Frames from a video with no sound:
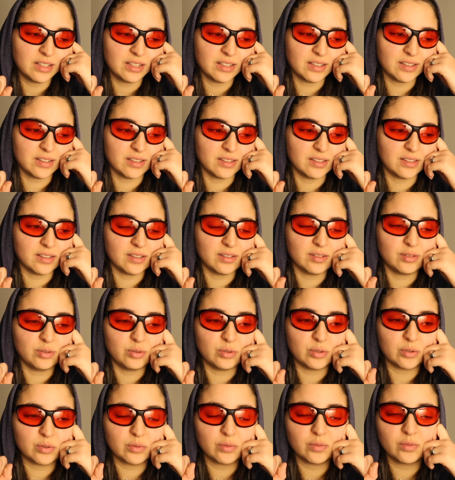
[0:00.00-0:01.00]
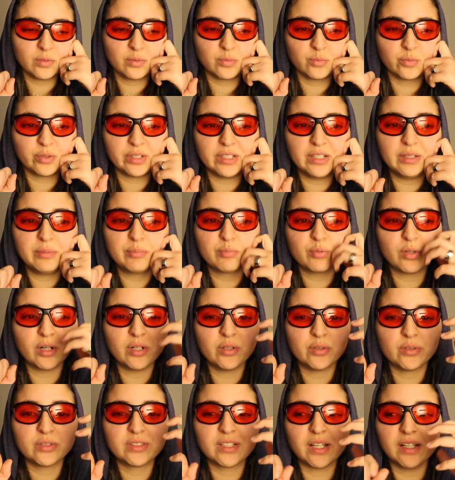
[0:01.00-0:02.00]
really
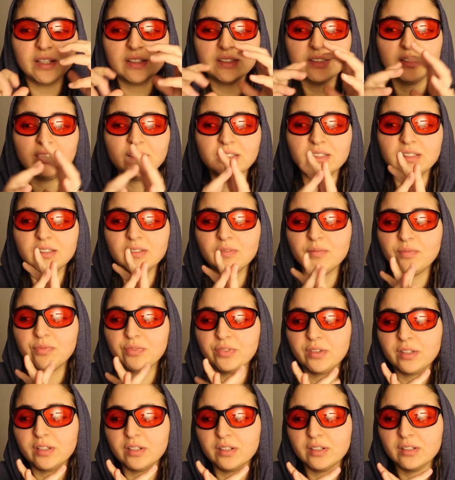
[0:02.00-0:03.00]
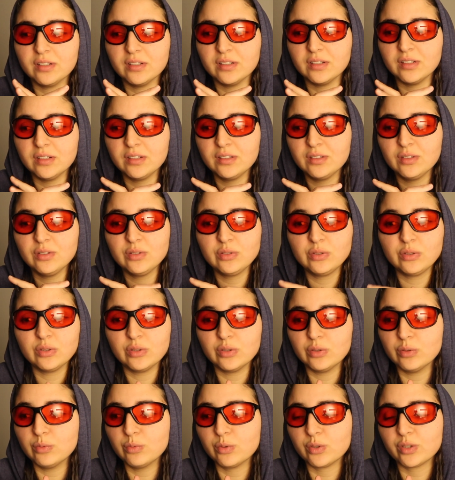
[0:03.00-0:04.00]
prioritizing the
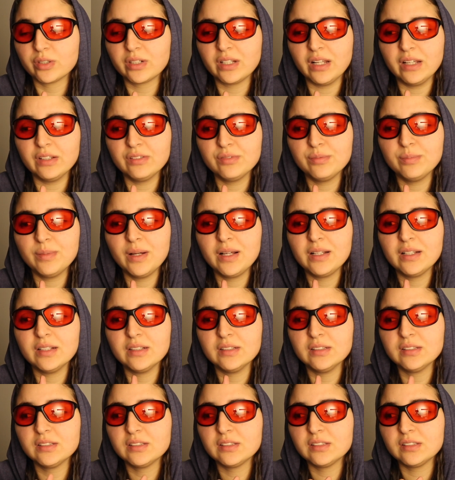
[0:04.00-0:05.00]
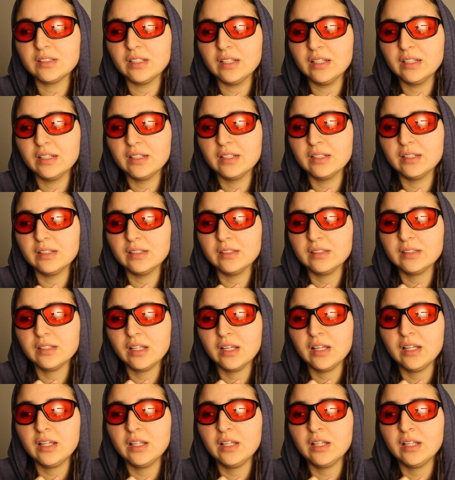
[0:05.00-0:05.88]
work-life balance and